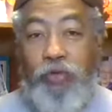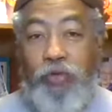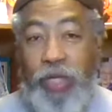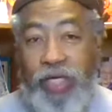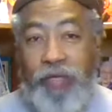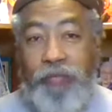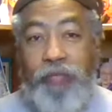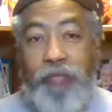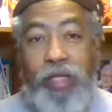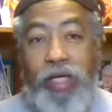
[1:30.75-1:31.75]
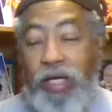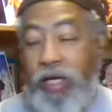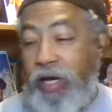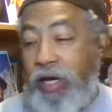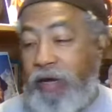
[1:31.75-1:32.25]
the week
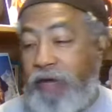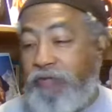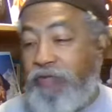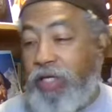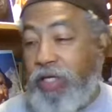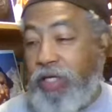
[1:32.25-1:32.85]
of